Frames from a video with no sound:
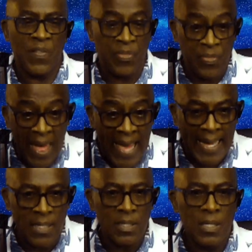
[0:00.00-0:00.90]

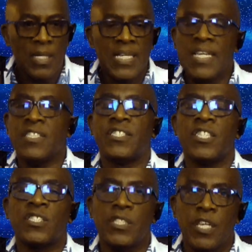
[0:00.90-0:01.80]
That is
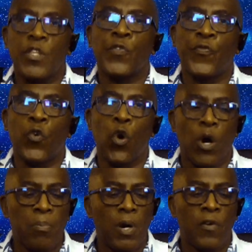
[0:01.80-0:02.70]
just another
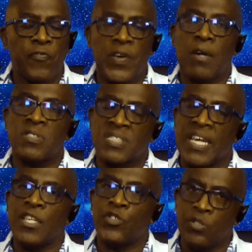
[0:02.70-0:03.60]
form of
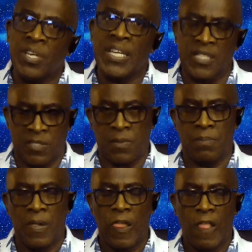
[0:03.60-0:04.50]
Pharisaic Judaism.